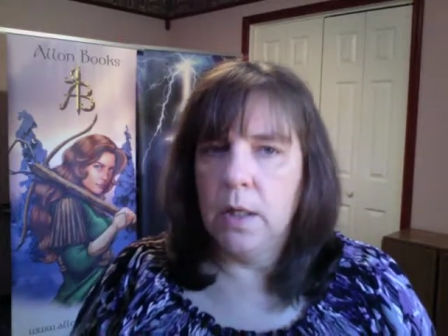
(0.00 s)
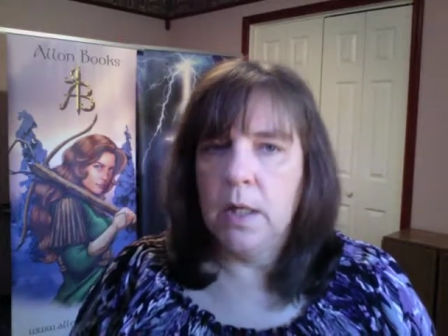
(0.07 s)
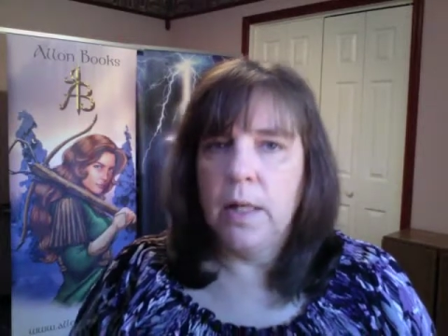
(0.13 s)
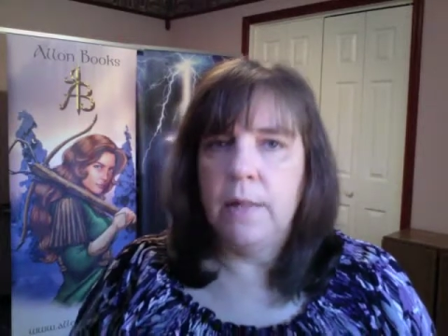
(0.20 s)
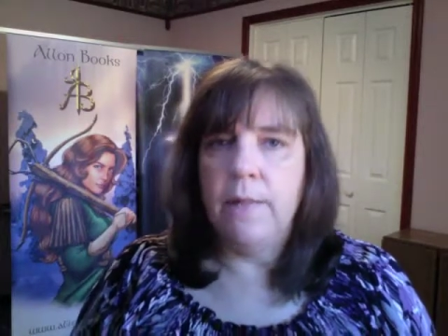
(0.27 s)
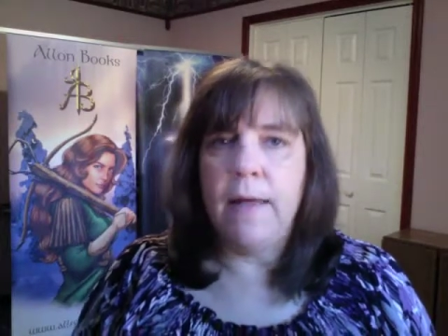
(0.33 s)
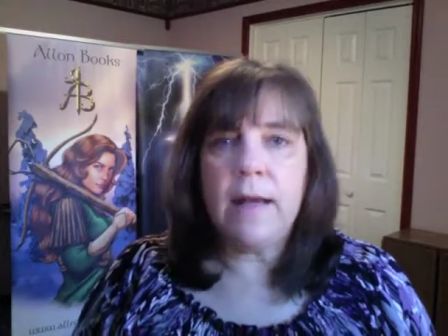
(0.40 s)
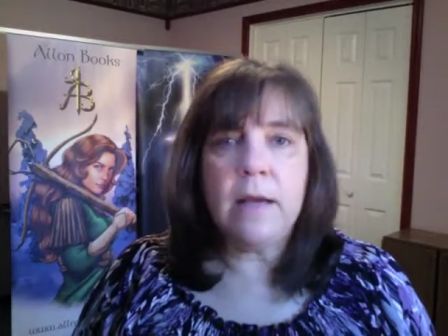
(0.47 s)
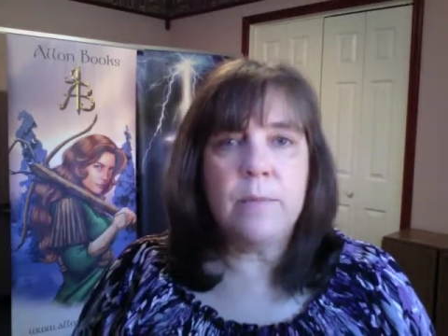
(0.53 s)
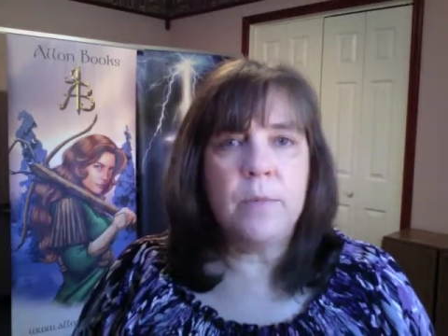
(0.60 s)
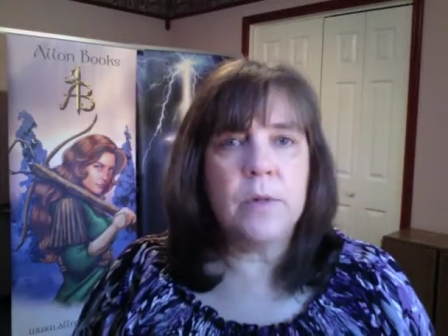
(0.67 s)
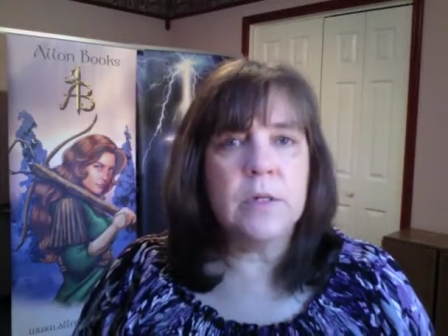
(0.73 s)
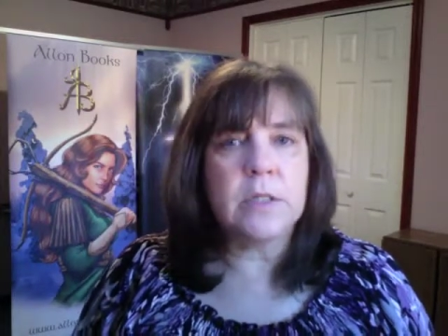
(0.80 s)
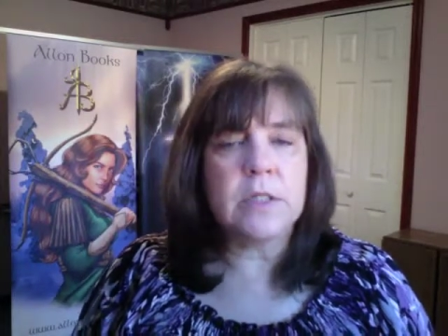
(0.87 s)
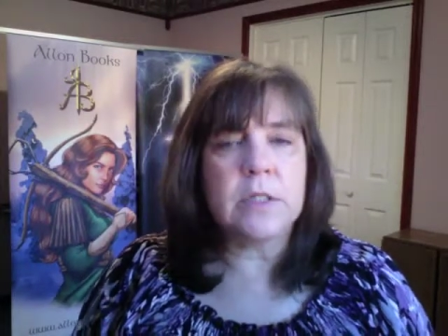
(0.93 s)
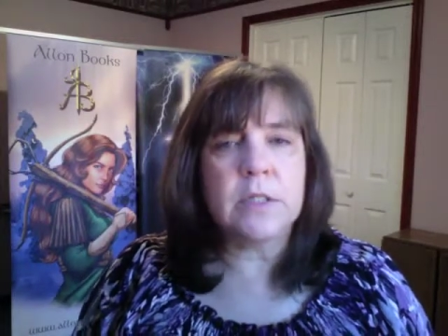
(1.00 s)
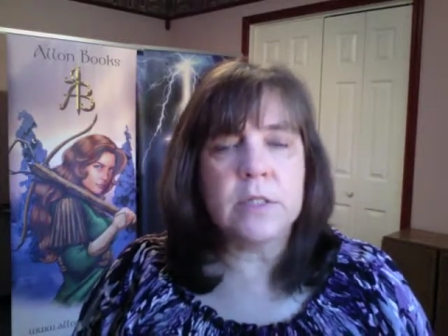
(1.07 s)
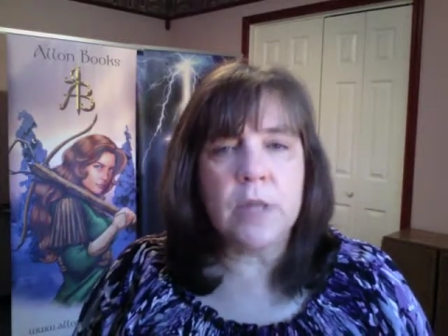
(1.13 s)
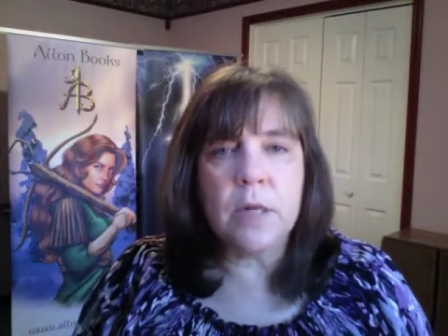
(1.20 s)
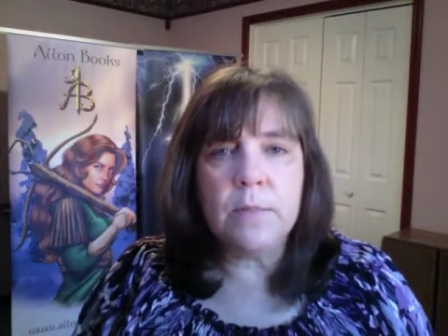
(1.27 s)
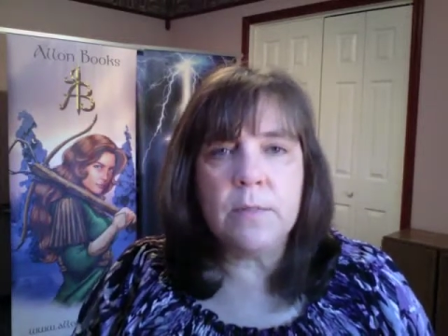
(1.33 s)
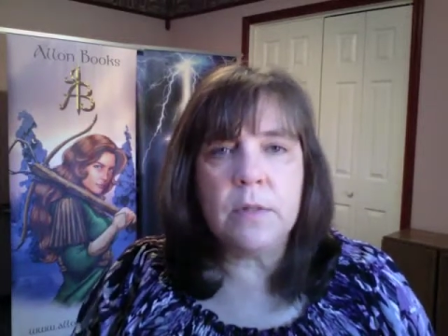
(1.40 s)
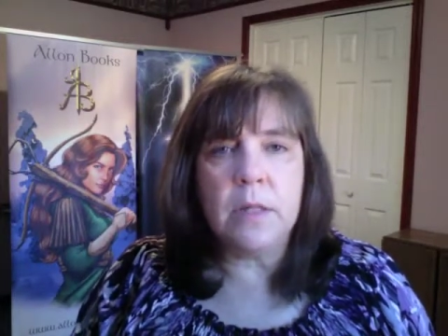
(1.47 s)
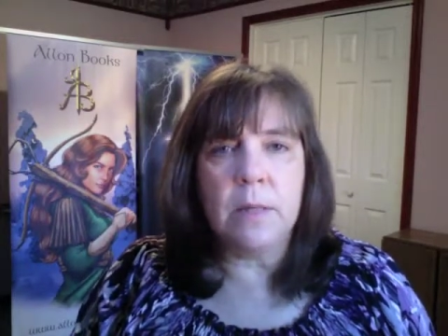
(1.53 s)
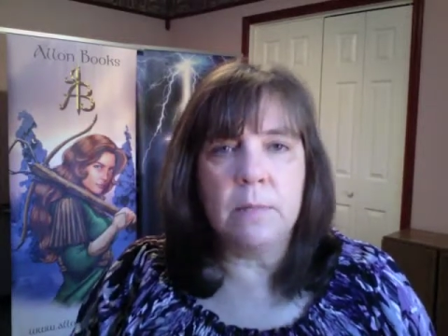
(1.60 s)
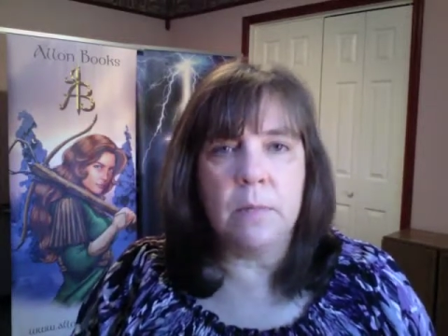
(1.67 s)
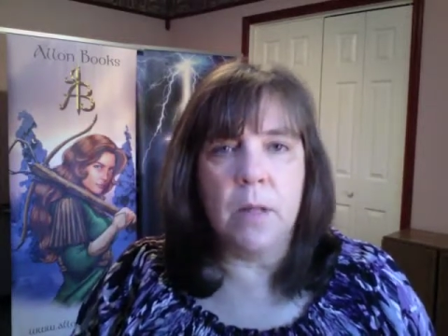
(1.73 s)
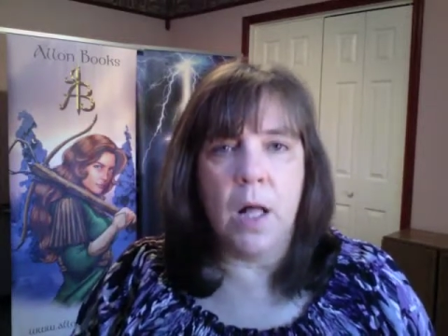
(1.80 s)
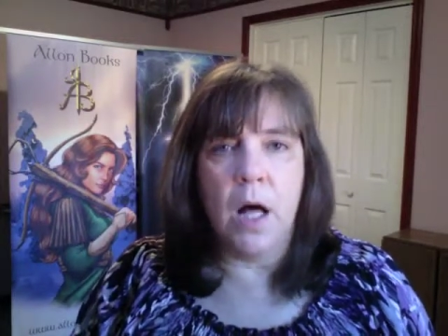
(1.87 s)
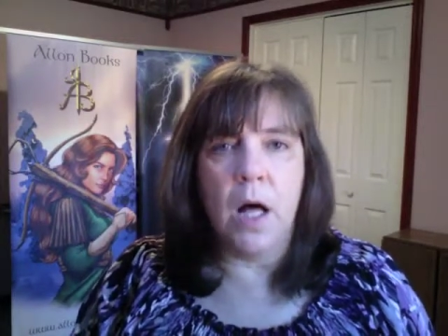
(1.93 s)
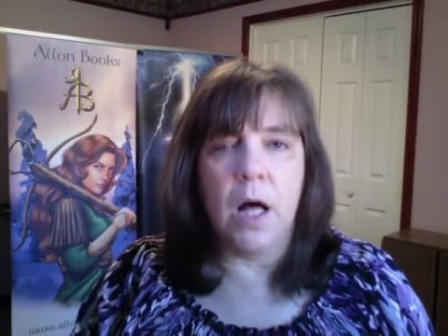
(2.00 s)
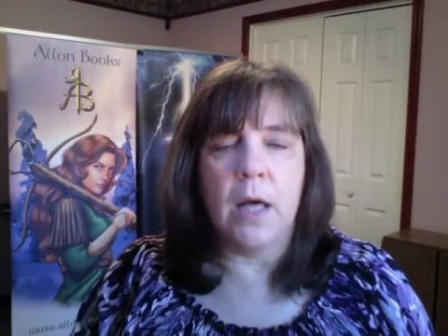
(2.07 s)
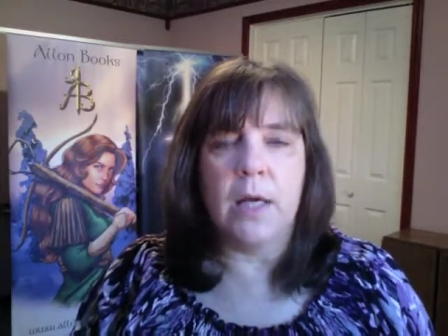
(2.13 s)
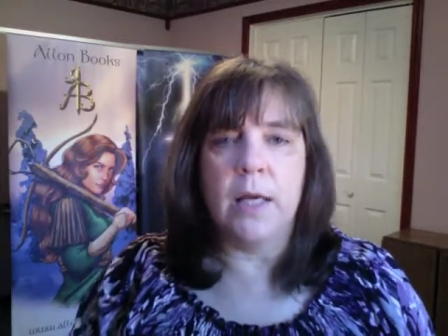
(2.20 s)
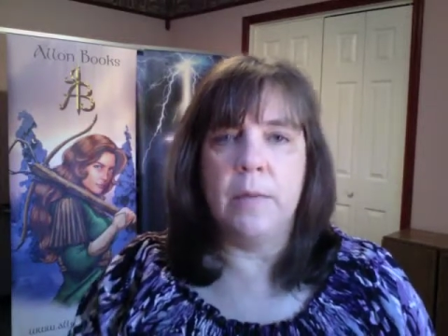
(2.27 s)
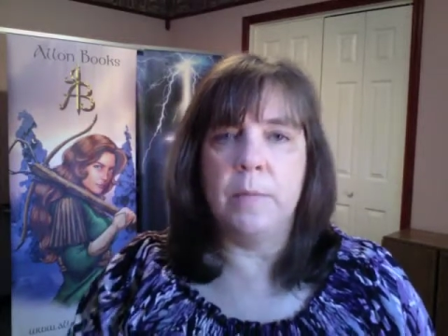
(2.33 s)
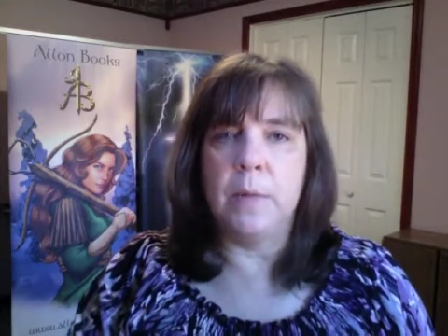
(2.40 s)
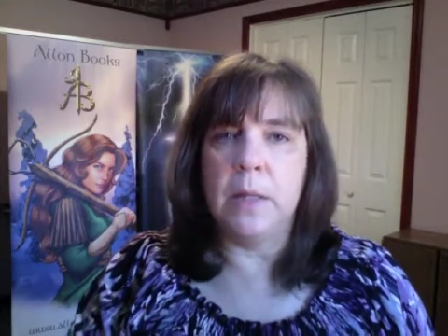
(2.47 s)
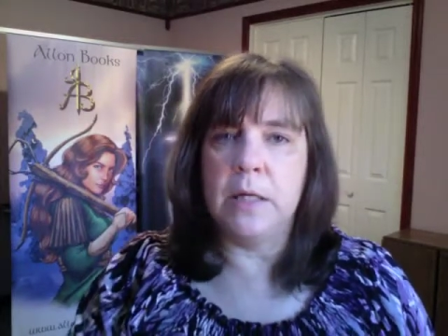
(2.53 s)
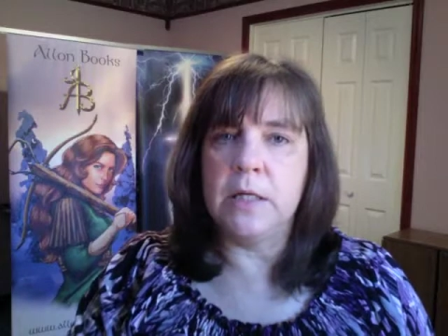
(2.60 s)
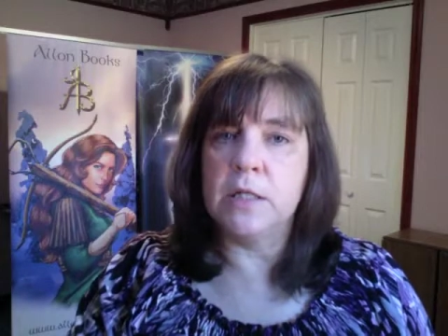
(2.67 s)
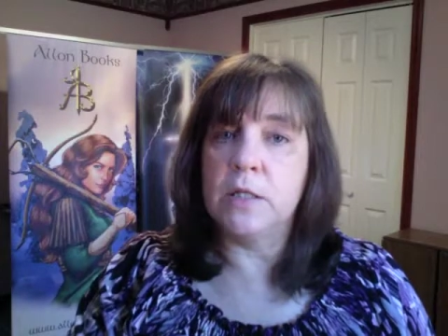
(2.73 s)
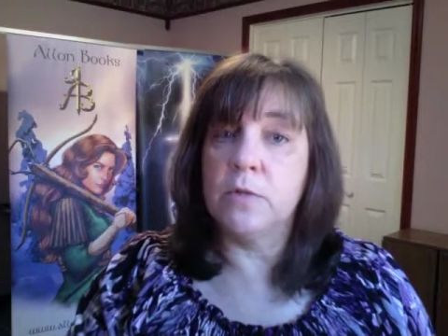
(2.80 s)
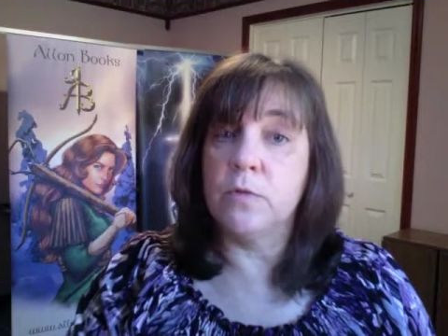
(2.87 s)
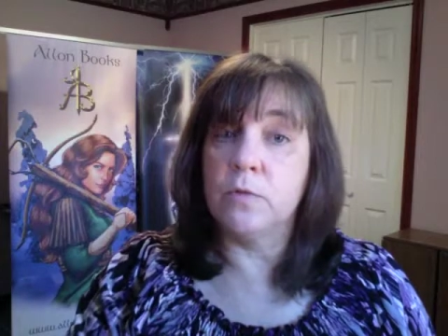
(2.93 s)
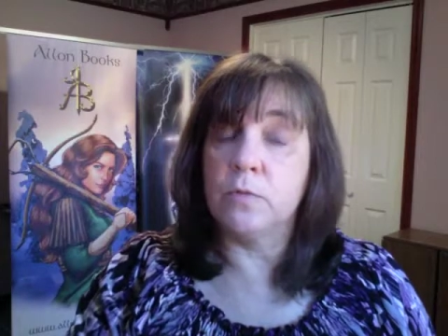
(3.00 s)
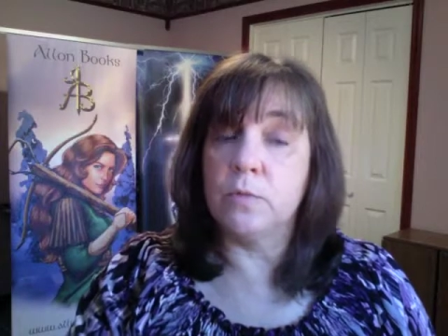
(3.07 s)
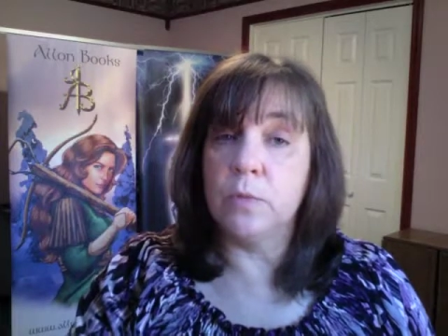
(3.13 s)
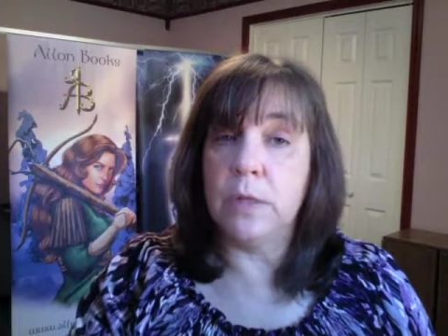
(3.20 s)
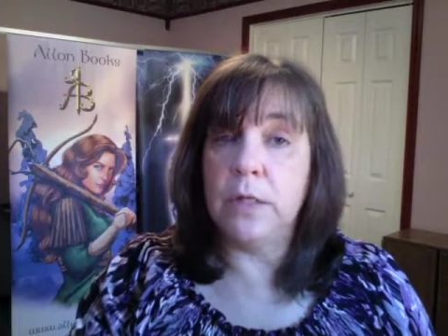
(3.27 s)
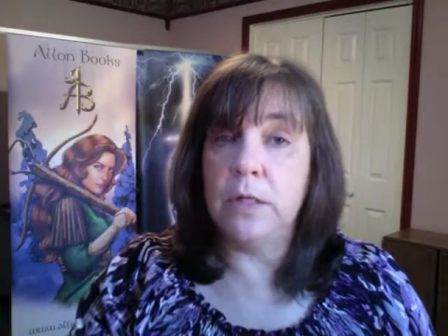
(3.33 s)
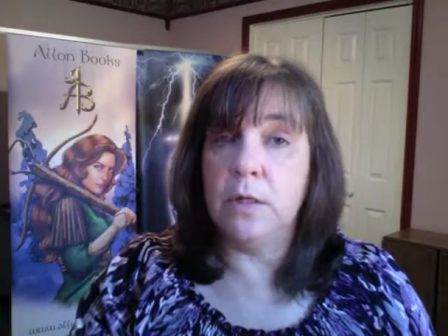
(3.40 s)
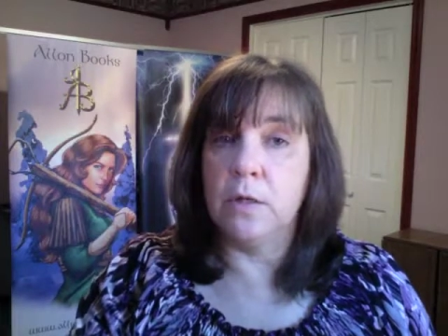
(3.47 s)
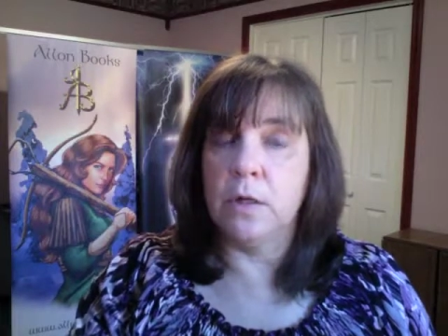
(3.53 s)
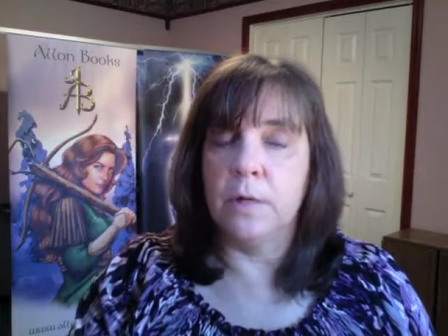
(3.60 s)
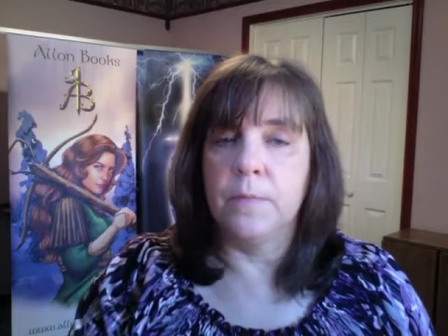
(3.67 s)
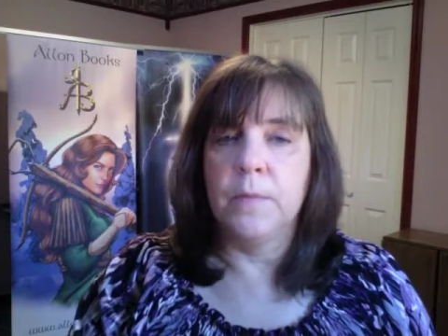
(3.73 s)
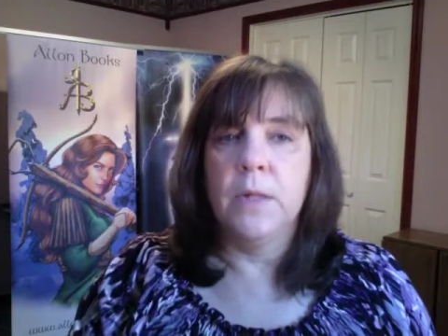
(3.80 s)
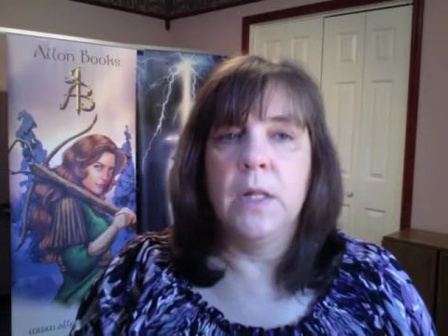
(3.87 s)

That can put a stumbling block in place of the reader.